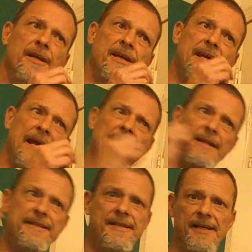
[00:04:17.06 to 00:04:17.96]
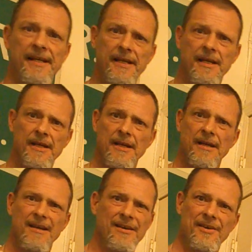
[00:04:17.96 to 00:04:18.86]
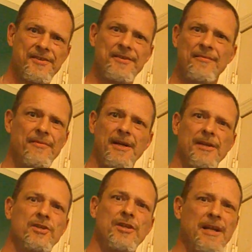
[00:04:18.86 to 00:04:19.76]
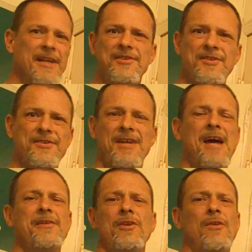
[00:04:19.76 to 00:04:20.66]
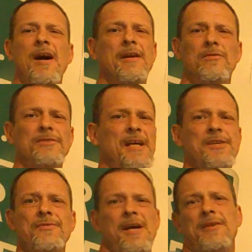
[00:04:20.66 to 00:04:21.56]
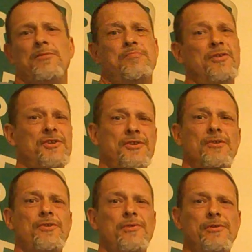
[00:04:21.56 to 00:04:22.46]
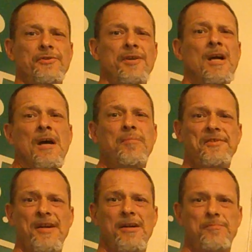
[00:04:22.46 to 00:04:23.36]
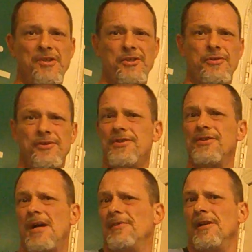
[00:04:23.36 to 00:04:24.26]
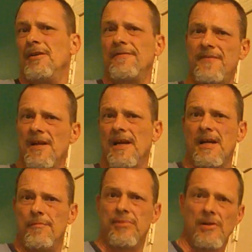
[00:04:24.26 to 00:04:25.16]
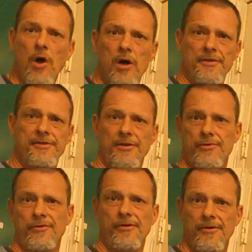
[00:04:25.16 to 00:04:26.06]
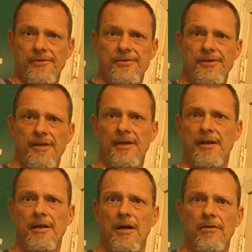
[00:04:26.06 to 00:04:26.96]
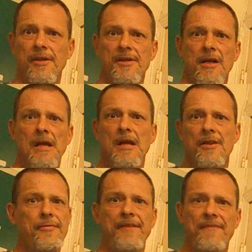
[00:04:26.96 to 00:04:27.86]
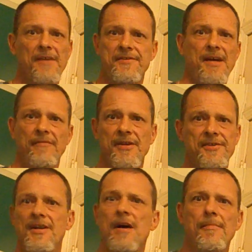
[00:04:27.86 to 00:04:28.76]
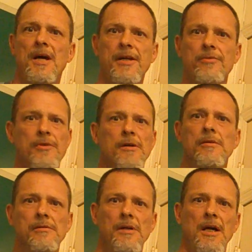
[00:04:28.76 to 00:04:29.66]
K.D., some weird shit, it's just, I don't know, that's why I don't push no crews. Plus I don't push crews because I really don't feel like I belong to crews, you know, like 357 is not my crew.